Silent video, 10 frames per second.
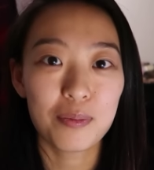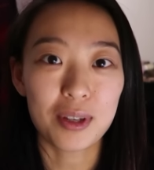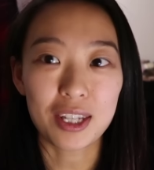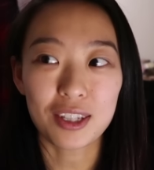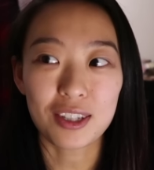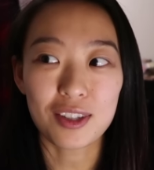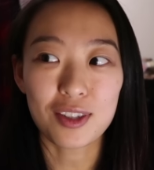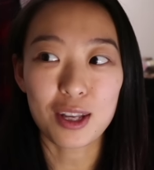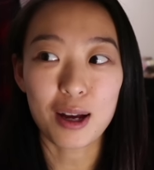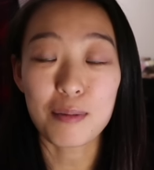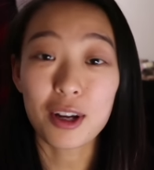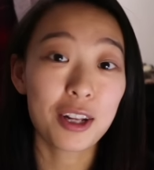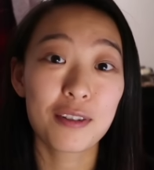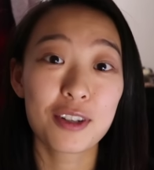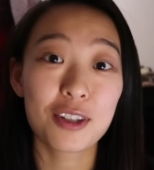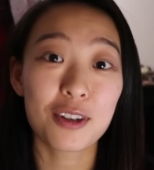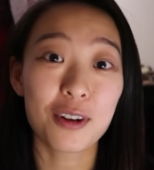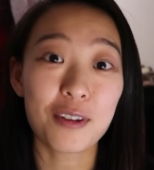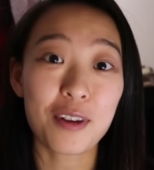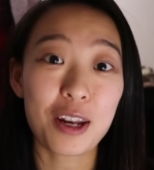because I'm not even sure if